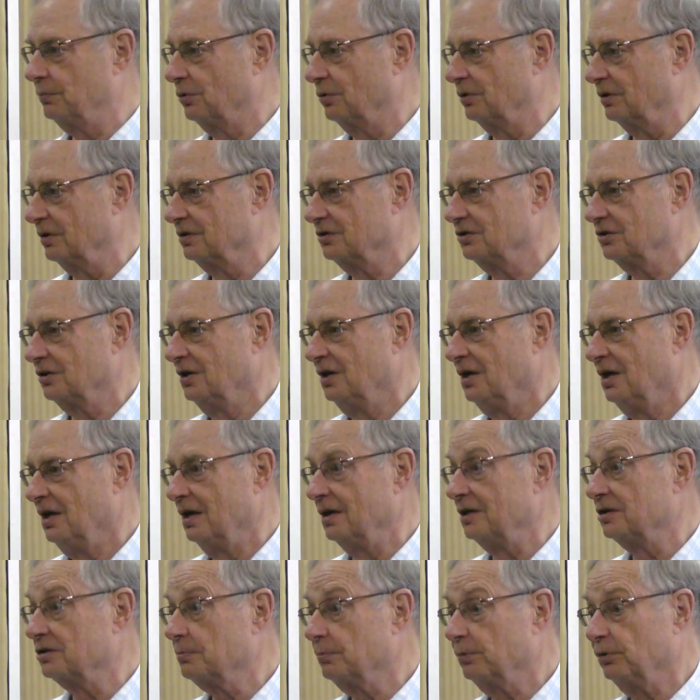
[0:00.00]
points.
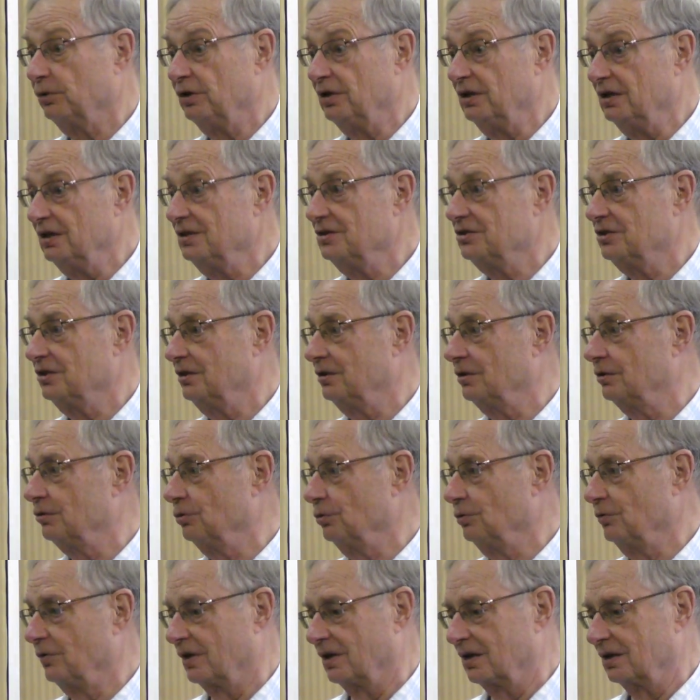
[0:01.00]
It's pretty easy to
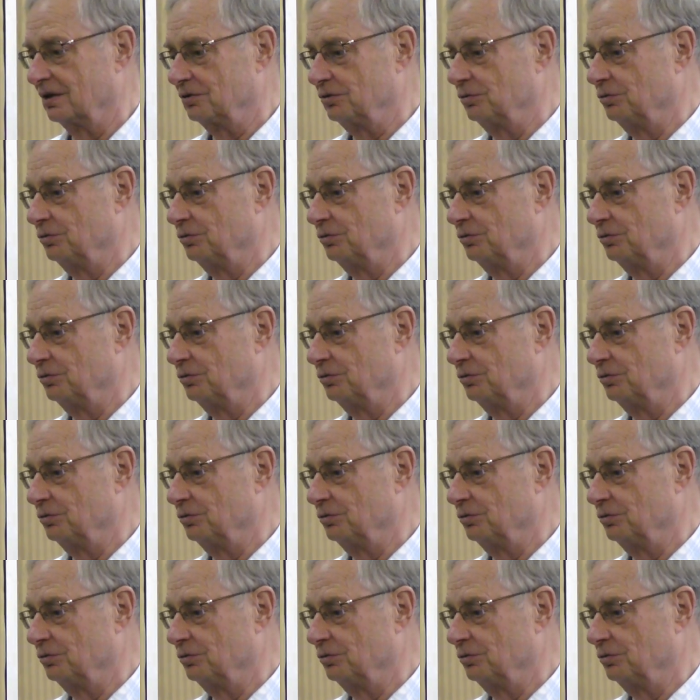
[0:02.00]
do that.